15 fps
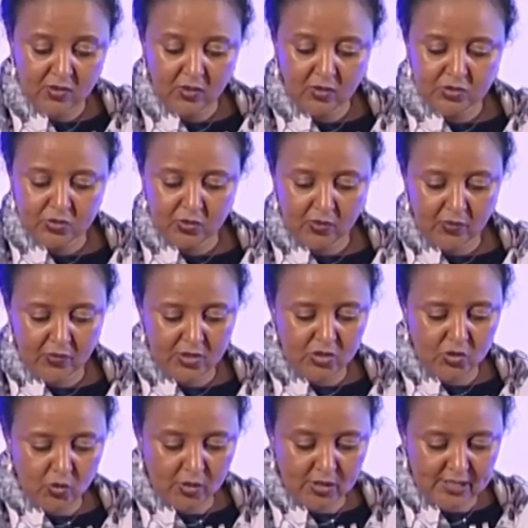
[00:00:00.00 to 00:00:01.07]
also
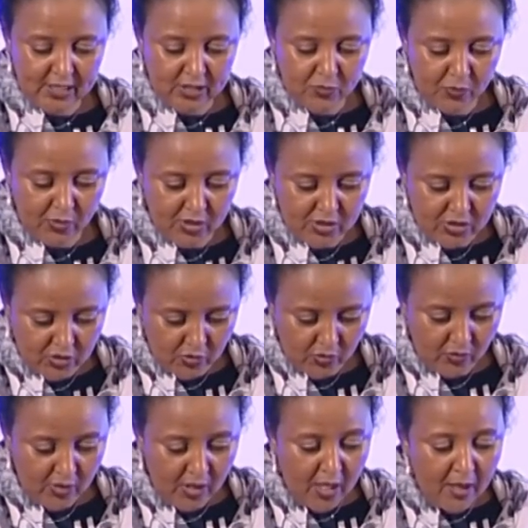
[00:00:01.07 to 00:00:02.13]
reached 26.0